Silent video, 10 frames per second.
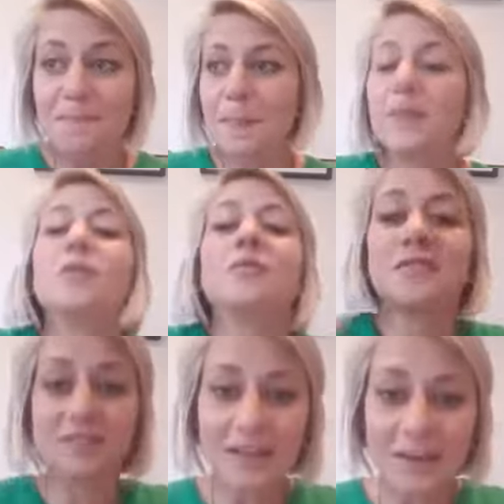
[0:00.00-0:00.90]
you will
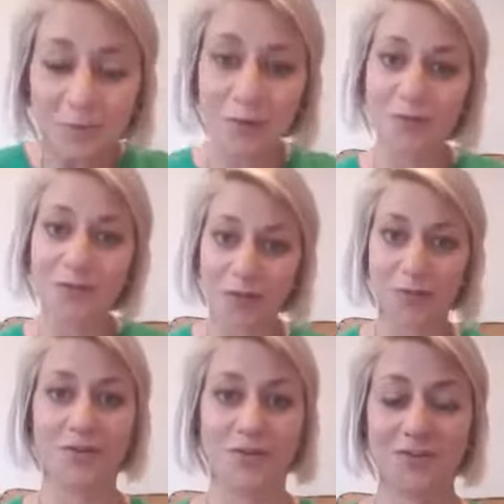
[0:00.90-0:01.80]
see more of the
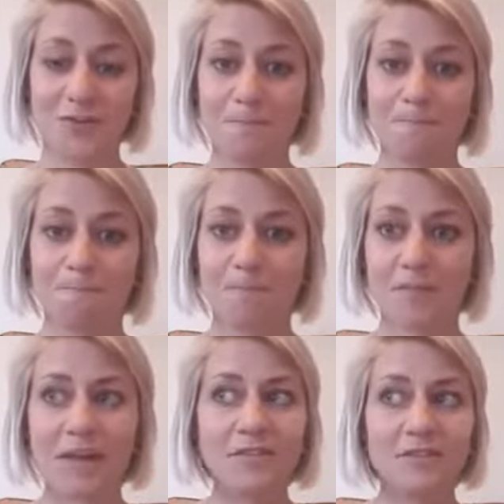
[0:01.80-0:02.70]
good.
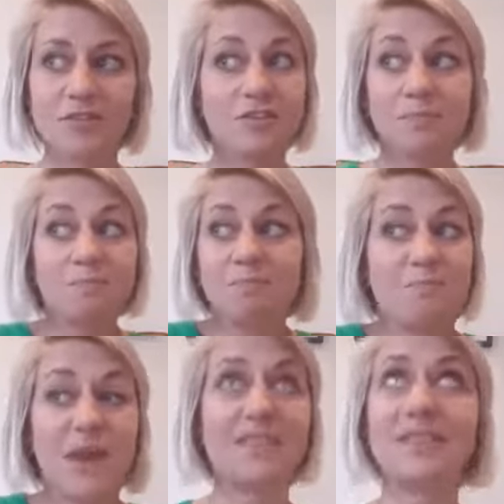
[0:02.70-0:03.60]
It's just
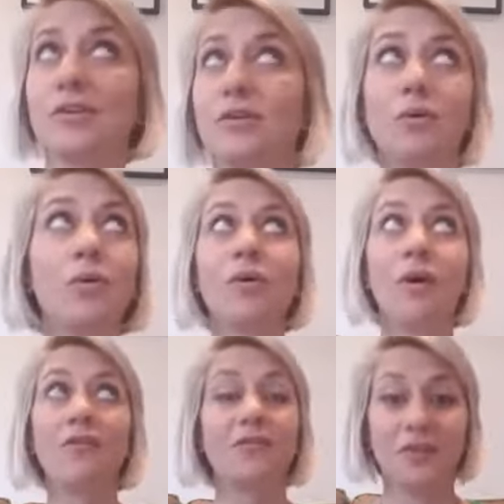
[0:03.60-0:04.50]
basic law
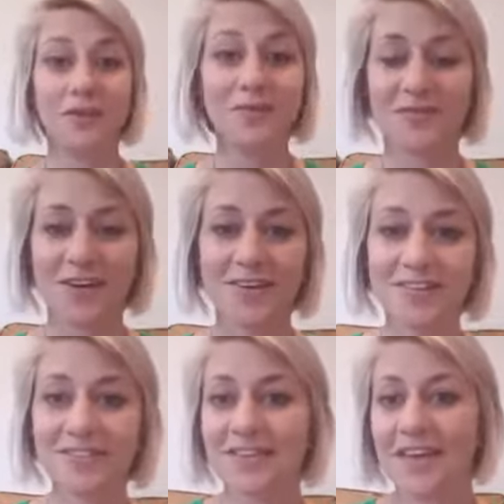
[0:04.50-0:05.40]
of the universe.